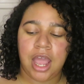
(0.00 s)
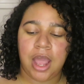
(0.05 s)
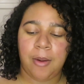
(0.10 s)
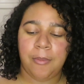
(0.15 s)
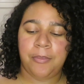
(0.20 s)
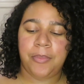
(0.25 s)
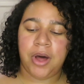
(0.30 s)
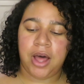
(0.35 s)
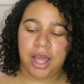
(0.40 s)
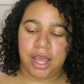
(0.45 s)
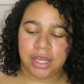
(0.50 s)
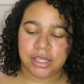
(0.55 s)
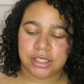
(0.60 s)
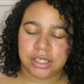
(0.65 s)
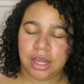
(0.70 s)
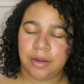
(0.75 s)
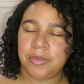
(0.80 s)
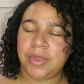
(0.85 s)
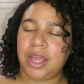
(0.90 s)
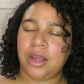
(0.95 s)
But
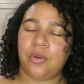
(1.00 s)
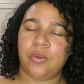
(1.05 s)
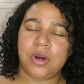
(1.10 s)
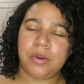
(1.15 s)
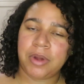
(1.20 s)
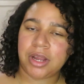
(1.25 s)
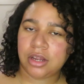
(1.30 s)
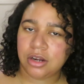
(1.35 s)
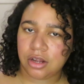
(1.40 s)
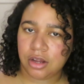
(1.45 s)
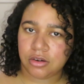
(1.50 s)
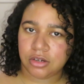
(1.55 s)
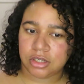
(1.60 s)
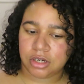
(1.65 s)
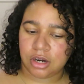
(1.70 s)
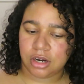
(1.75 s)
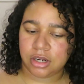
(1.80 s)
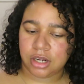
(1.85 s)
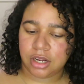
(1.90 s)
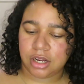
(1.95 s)
I'm like, when am I gonna go to
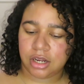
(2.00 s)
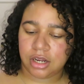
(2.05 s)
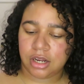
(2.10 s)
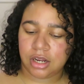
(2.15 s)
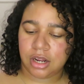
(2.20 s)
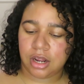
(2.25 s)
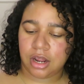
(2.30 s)
Target?